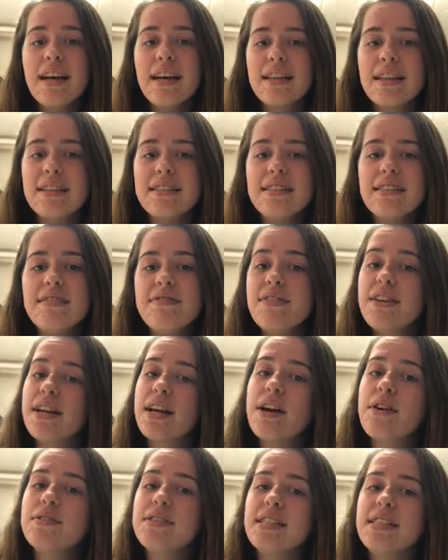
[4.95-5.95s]
This is a
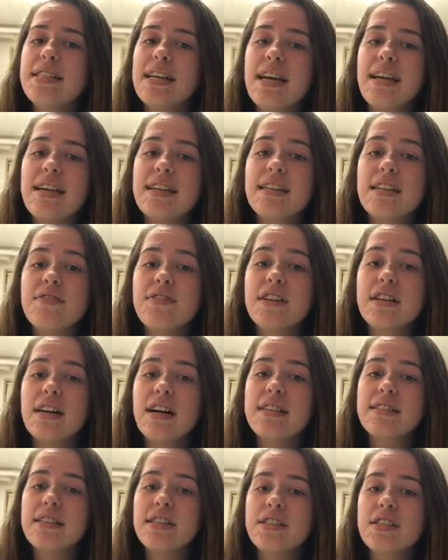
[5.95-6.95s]
video detailing different
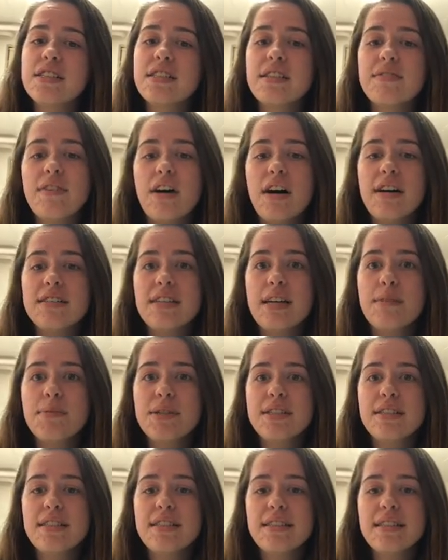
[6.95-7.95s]
causations of
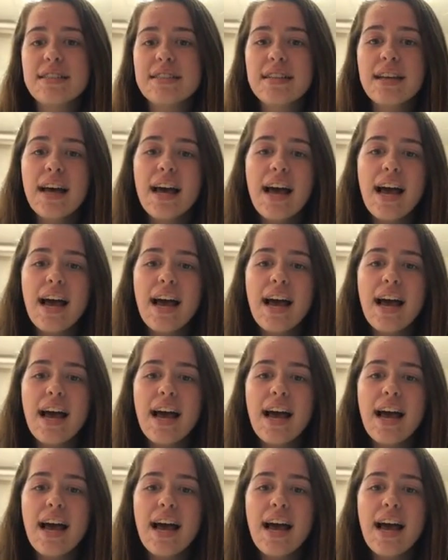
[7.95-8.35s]
Alzheimer's disease,